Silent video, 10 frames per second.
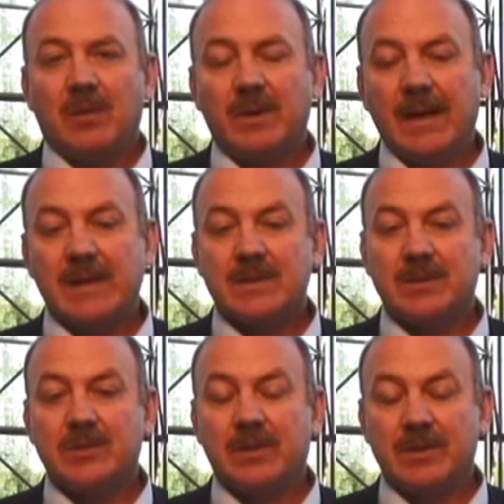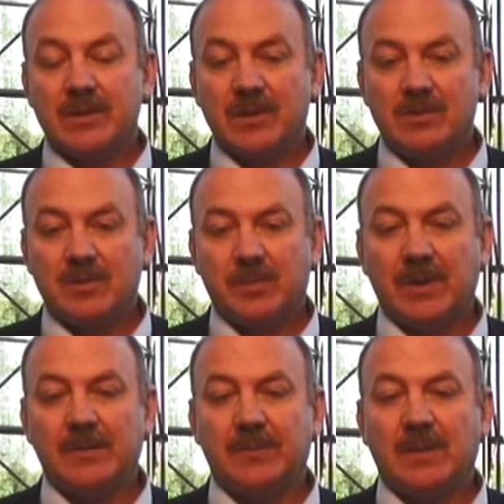We ask that you continue to
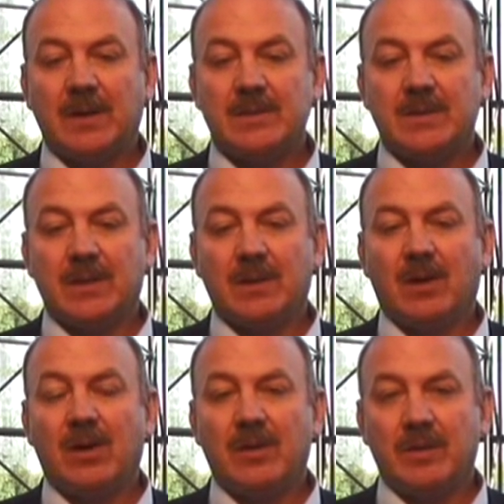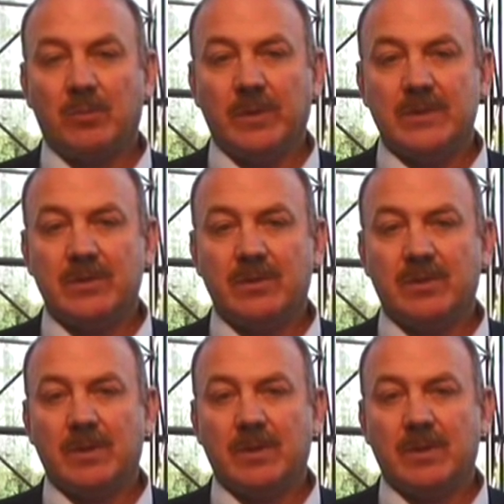pray for us in all that we do,